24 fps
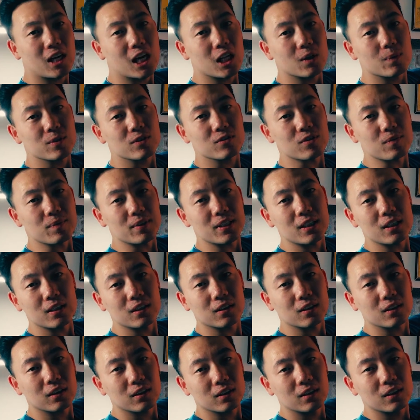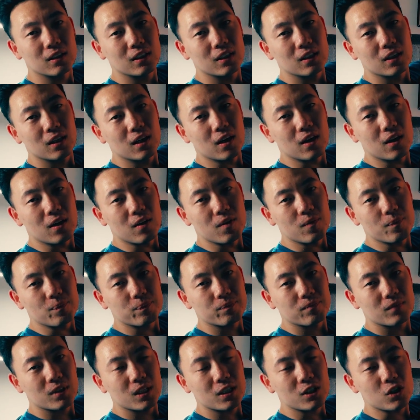elements from here,
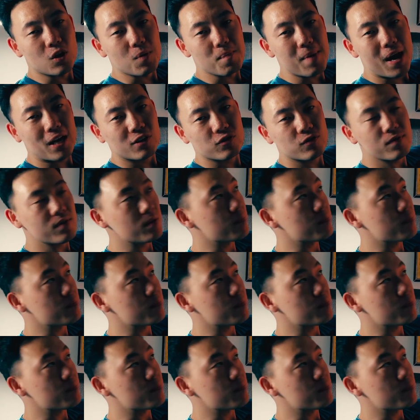match from